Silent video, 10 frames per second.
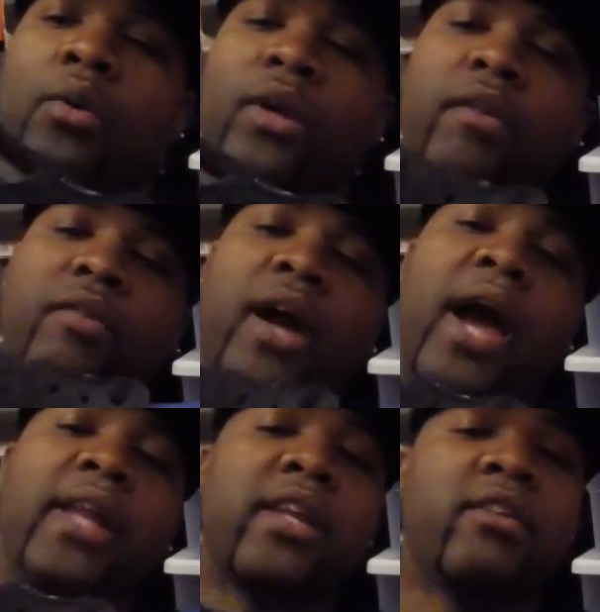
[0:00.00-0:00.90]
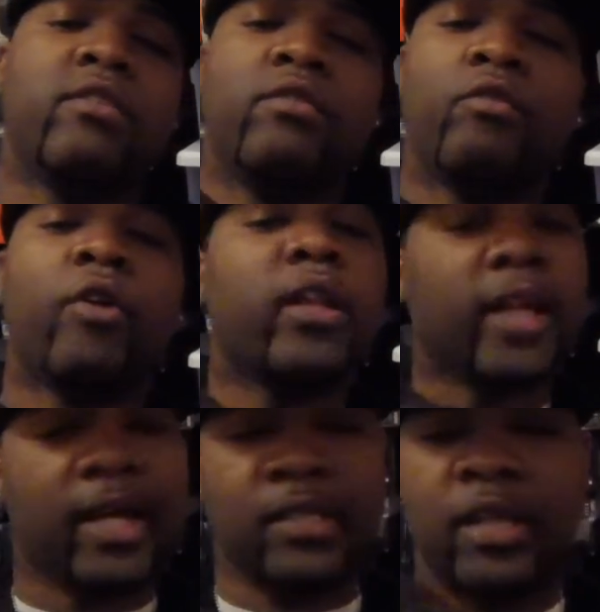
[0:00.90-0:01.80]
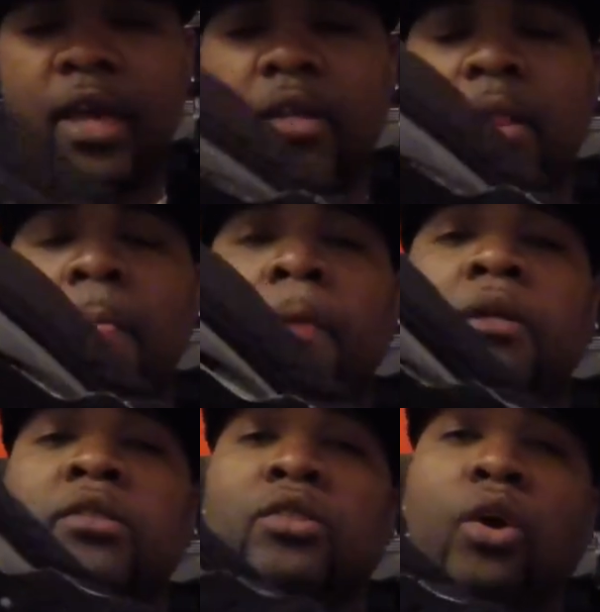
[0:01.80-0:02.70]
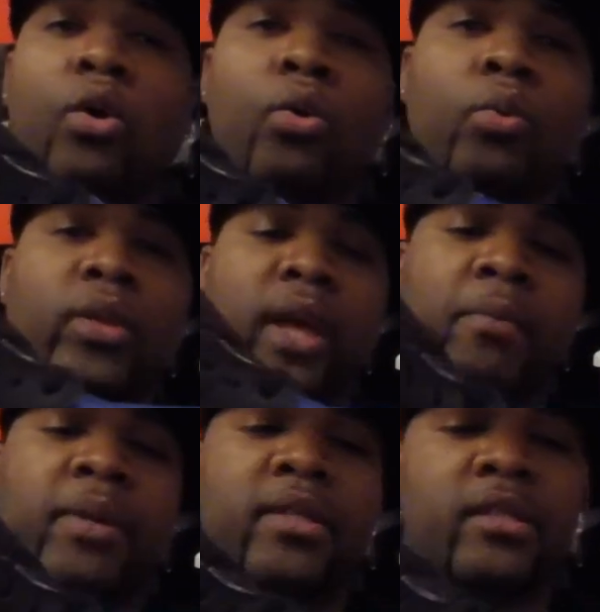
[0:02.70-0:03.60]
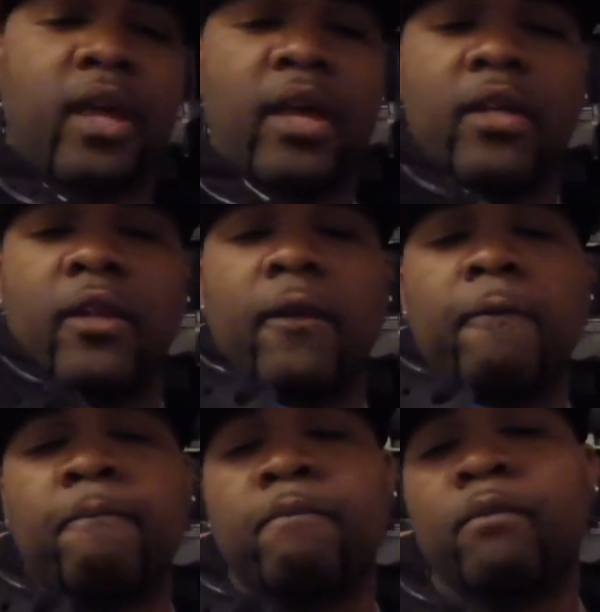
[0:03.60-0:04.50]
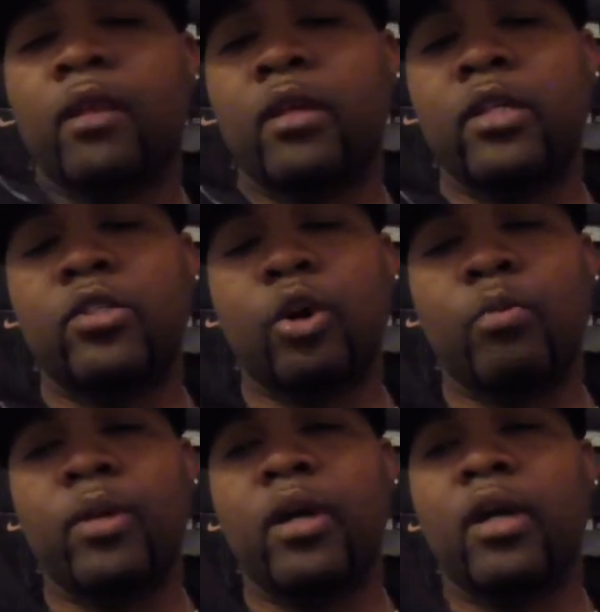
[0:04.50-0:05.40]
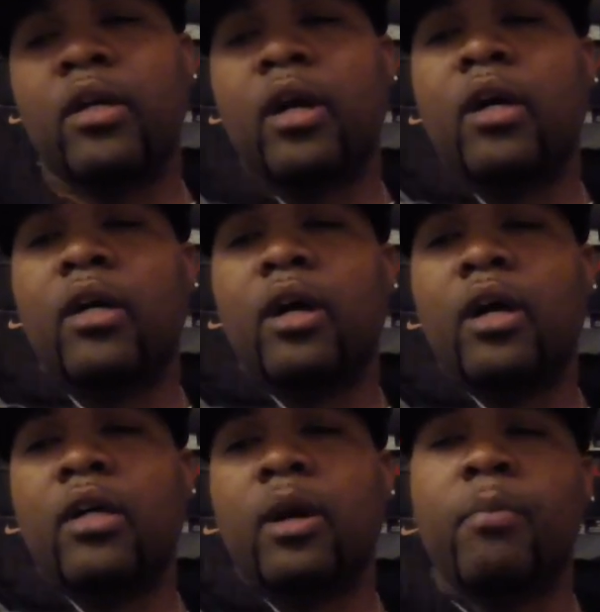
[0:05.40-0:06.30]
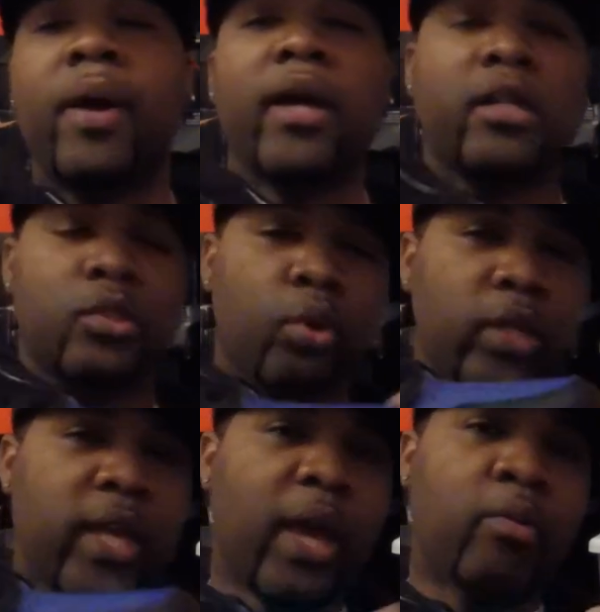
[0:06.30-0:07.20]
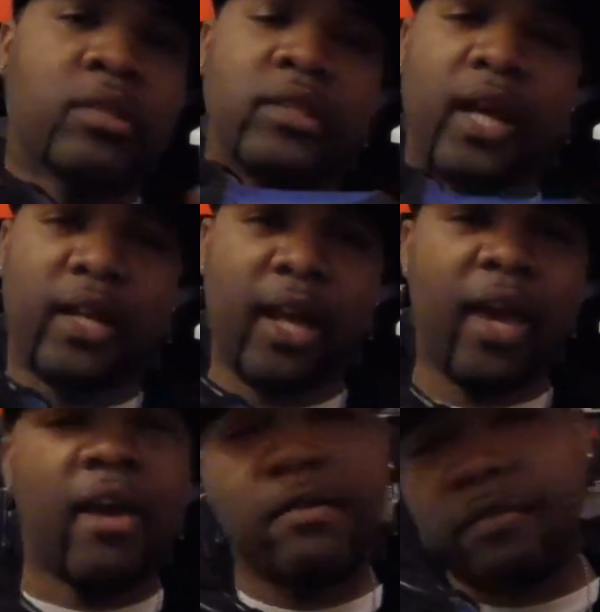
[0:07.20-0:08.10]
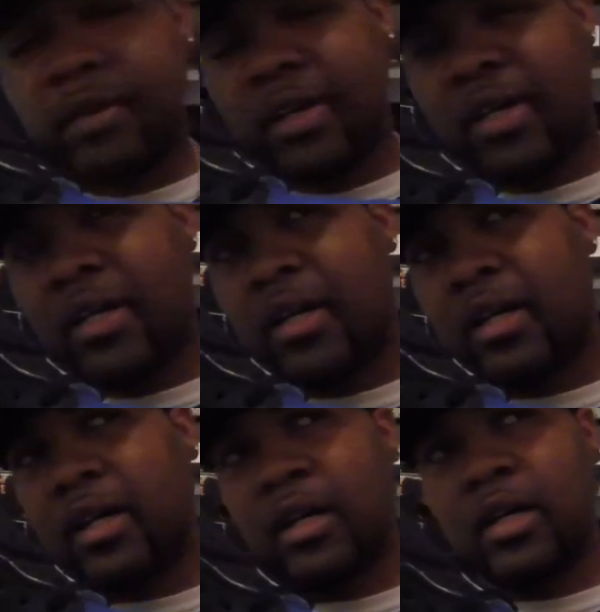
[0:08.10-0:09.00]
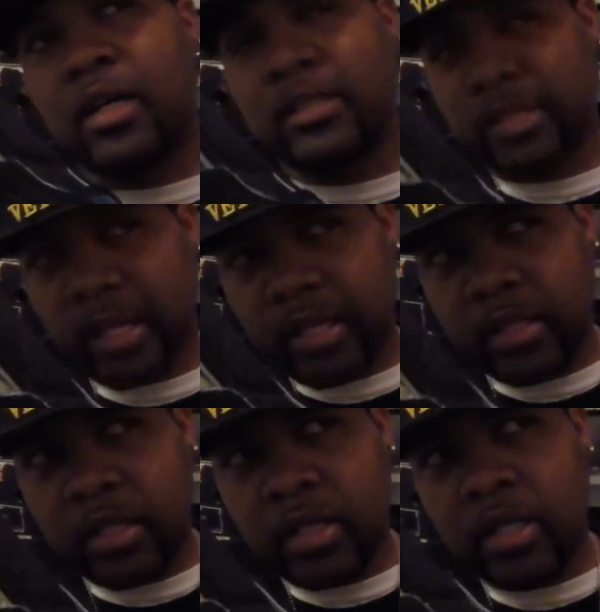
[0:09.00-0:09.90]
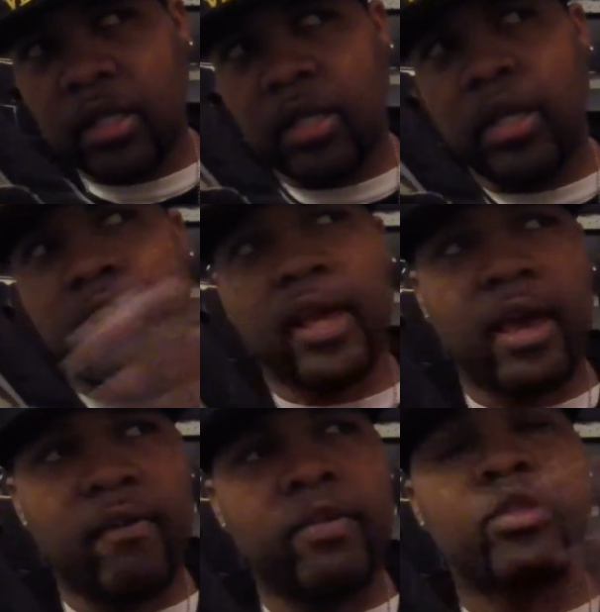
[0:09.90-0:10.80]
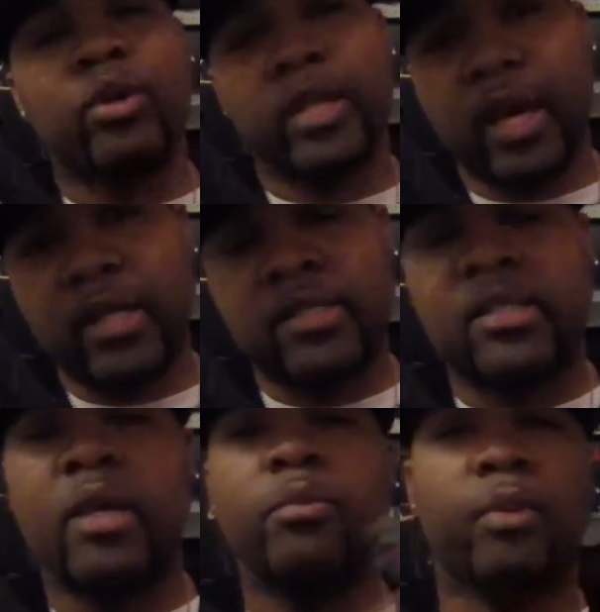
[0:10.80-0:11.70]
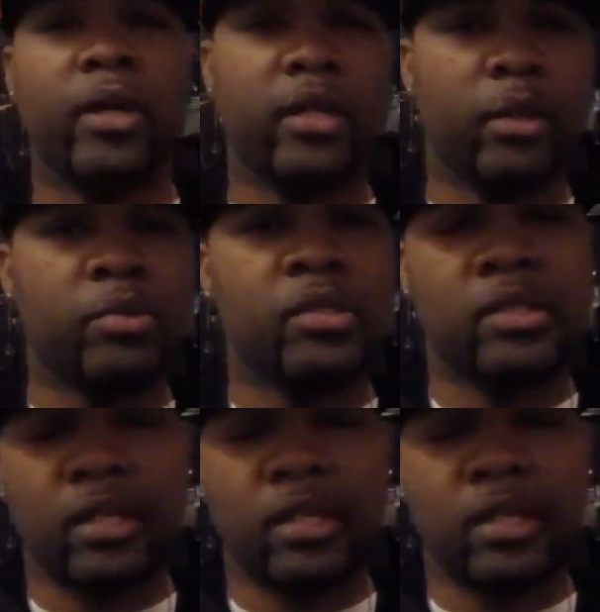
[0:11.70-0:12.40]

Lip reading: or whatever. I didn't realize that. So with that being said, he told me come back because all he had was a 9.5, a 10.5. He thought he had a 10, but it was a